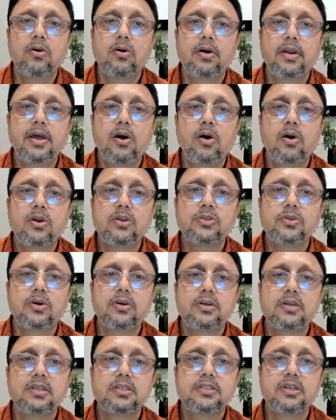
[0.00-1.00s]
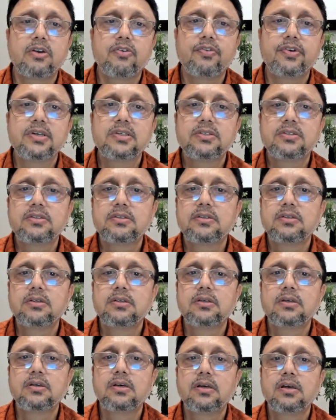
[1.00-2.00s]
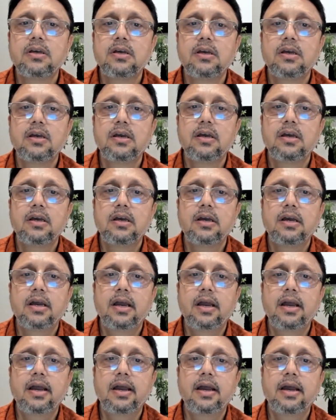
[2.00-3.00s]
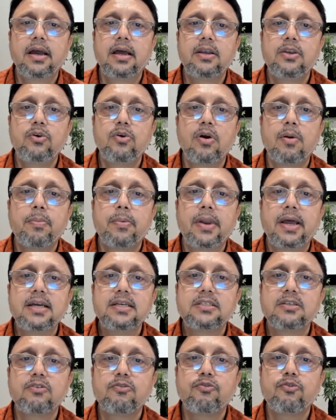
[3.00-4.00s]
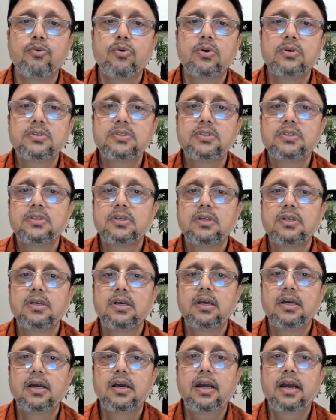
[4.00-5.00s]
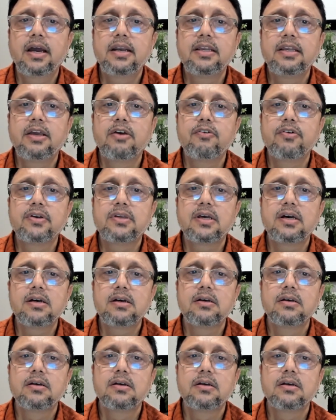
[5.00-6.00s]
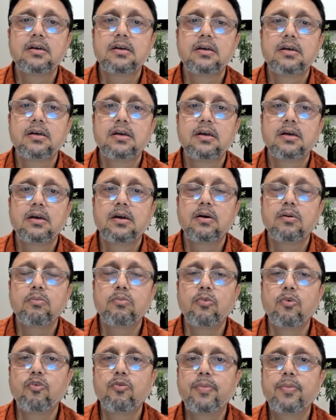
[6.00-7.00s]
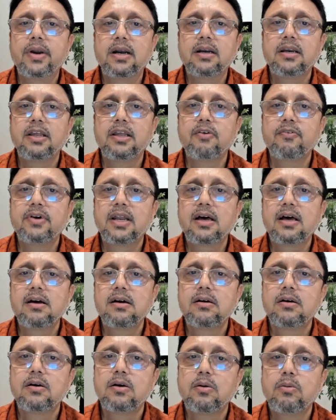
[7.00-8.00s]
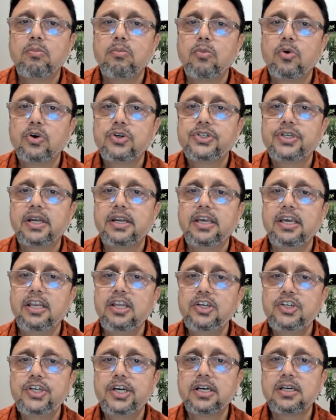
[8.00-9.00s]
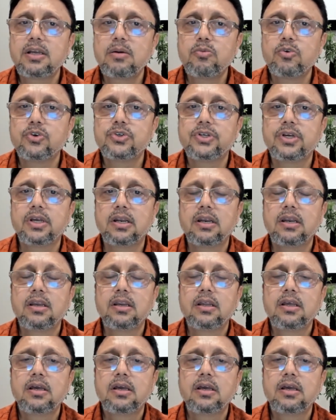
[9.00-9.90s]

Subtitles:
on a horizontal surface and you apply some force and give it a movement, give it a motion, initiate a motion.